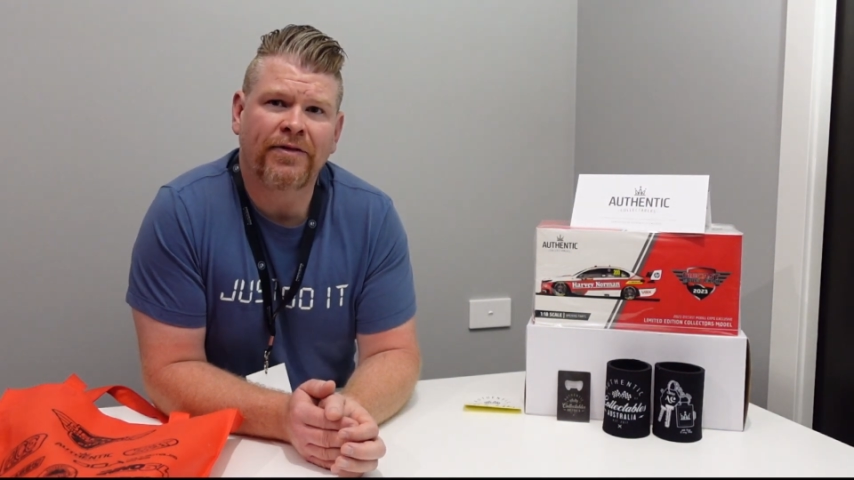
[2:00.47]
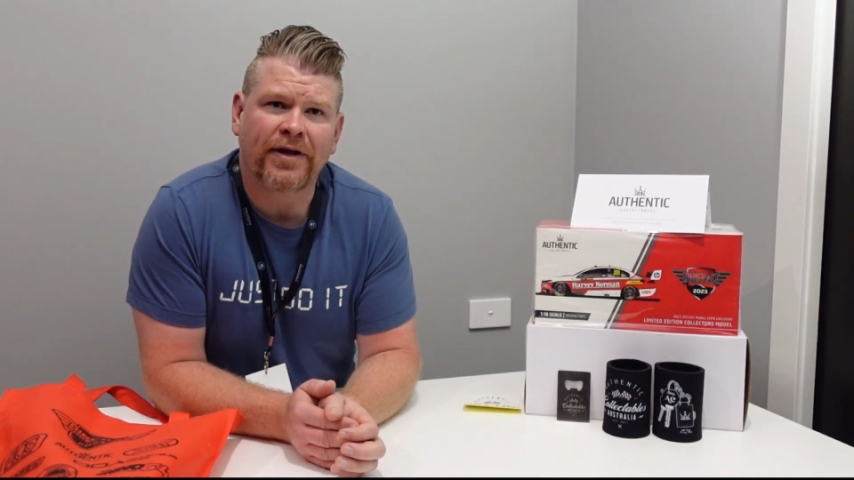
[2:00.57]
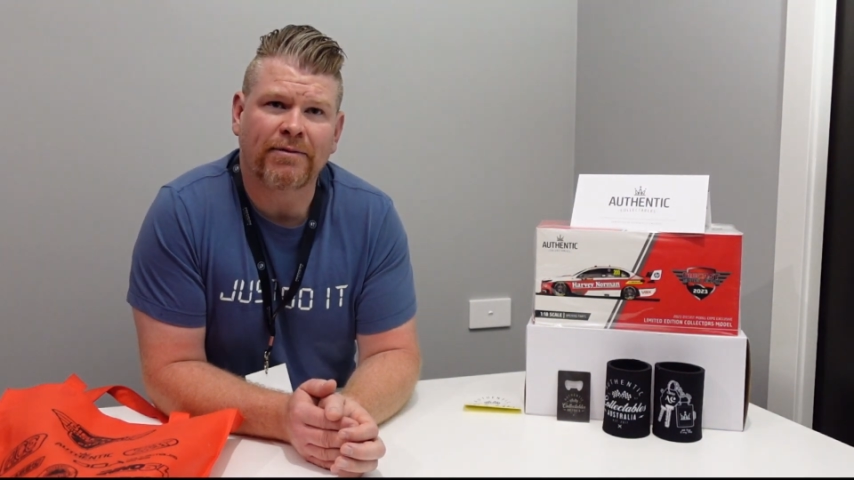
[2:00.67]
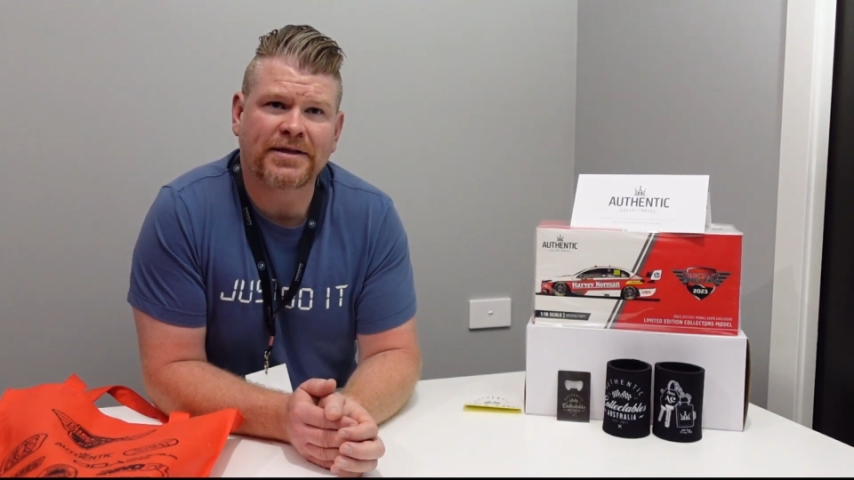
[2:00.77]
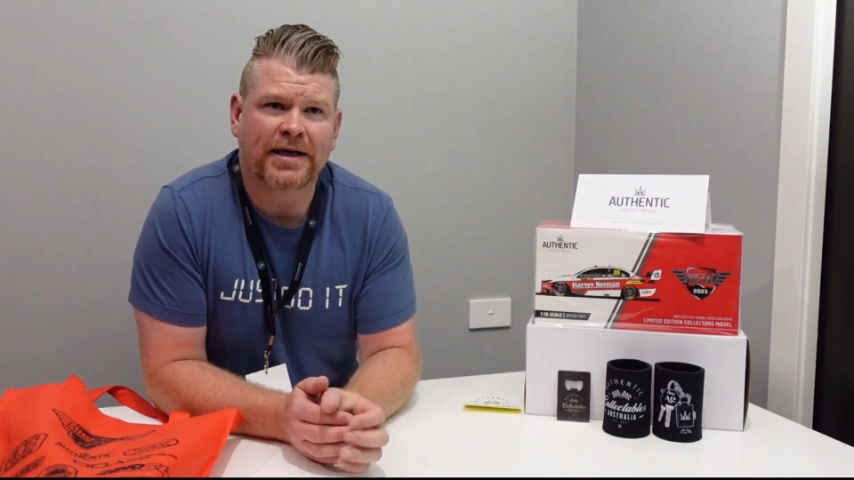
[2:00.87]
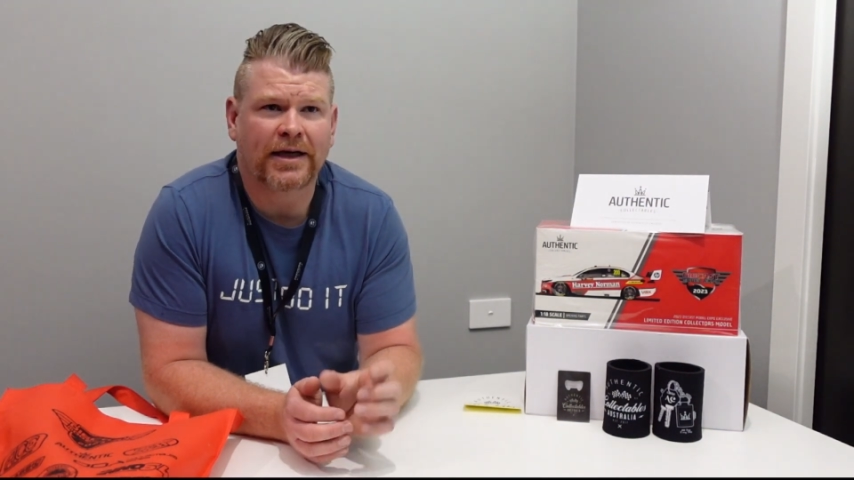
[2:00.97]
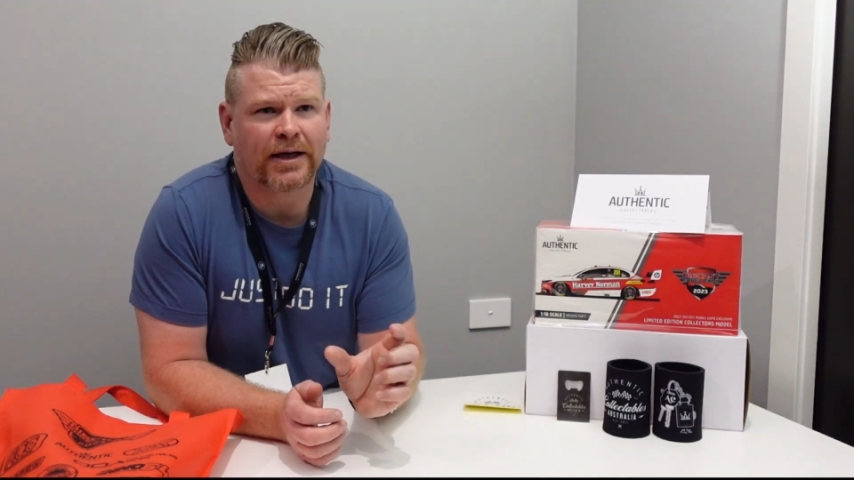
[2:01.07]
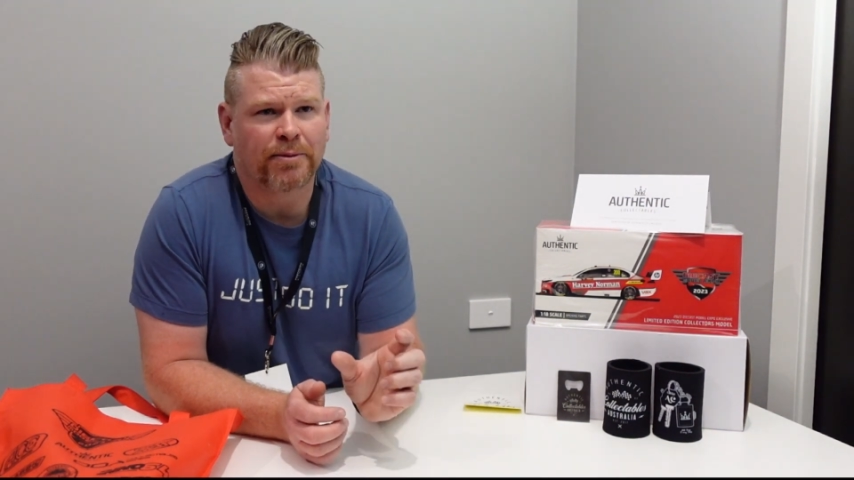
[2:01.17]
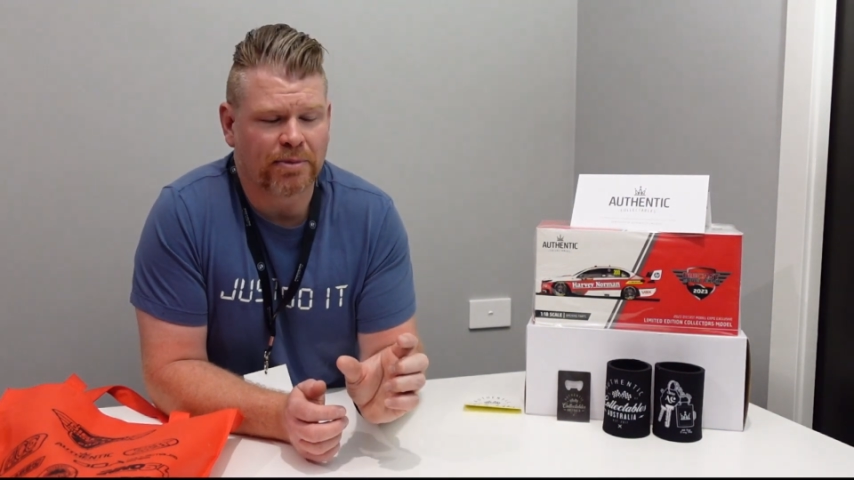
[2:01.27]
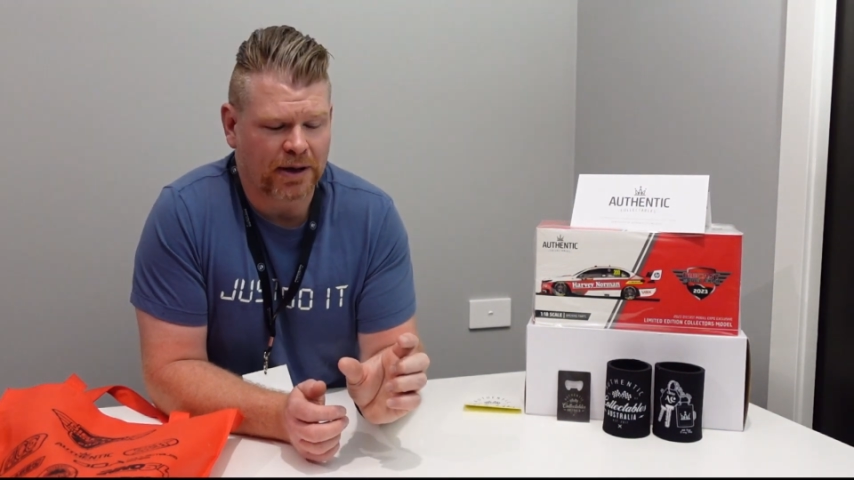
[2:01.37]
there was
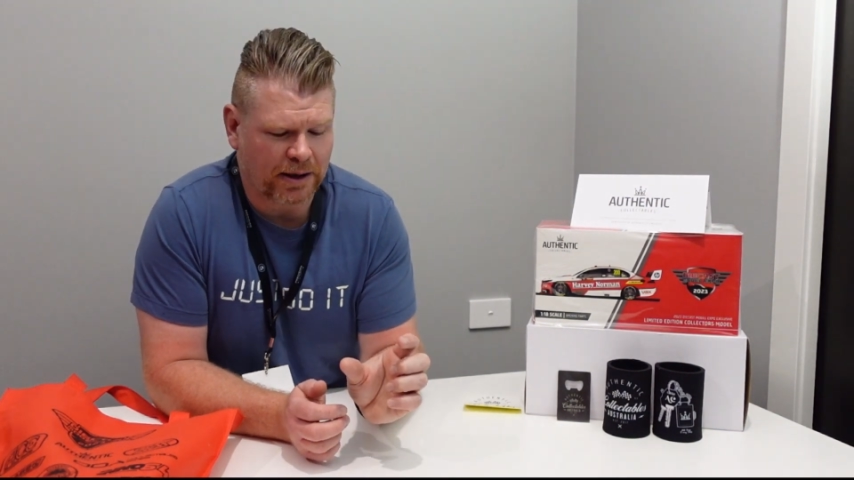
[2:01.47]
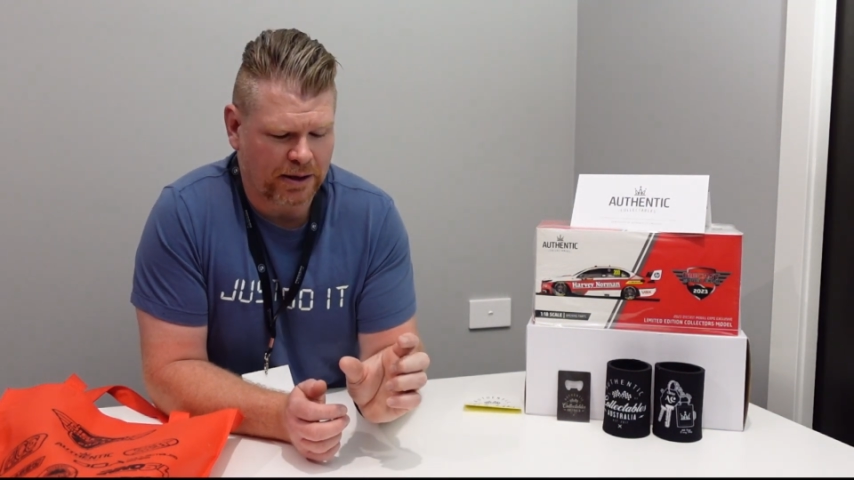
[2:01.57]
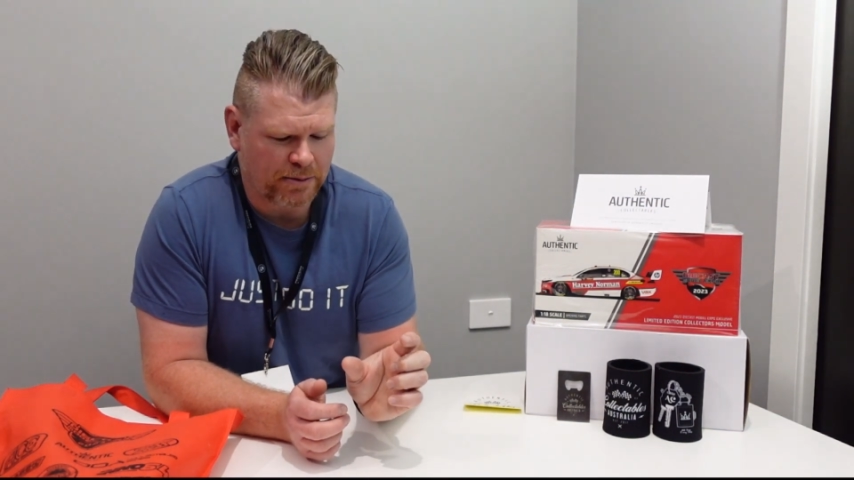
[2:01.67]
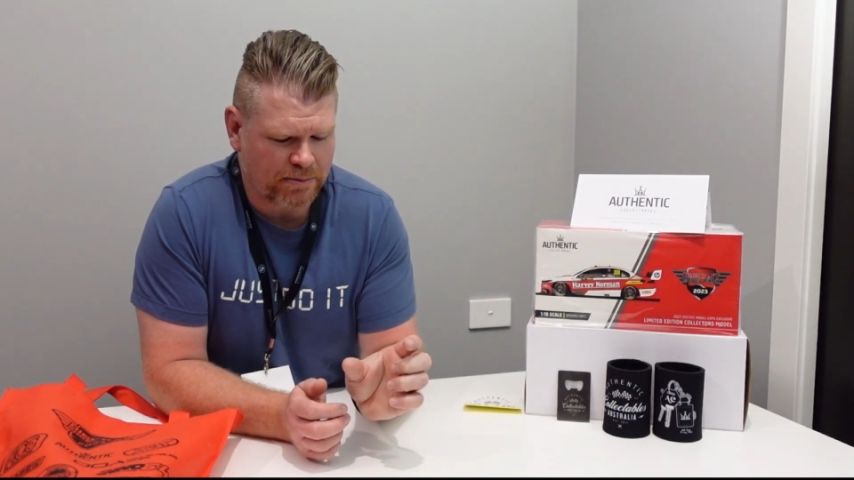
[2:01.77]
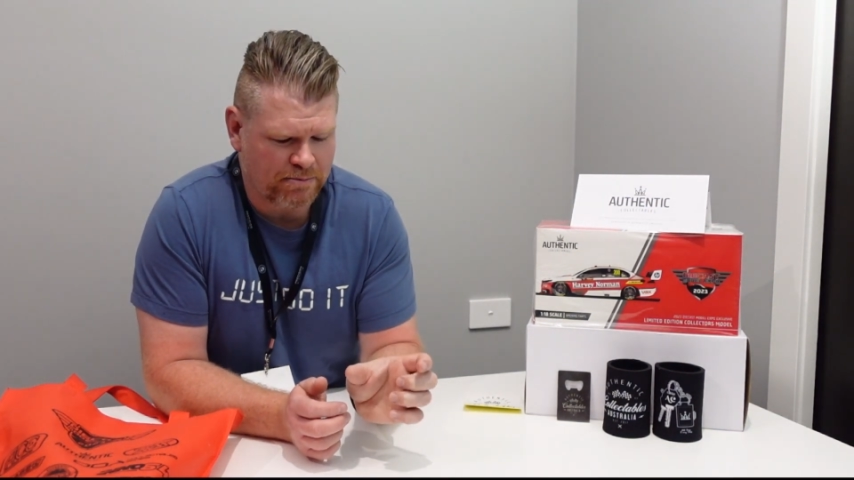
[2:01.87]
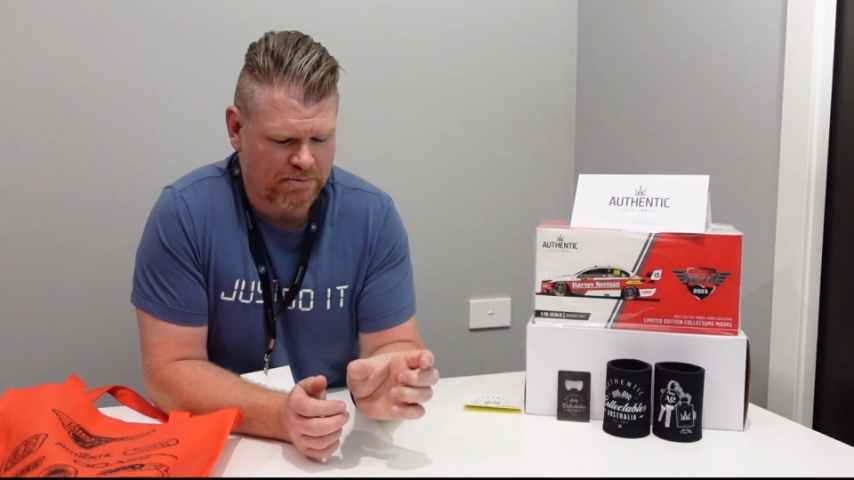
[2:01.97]
a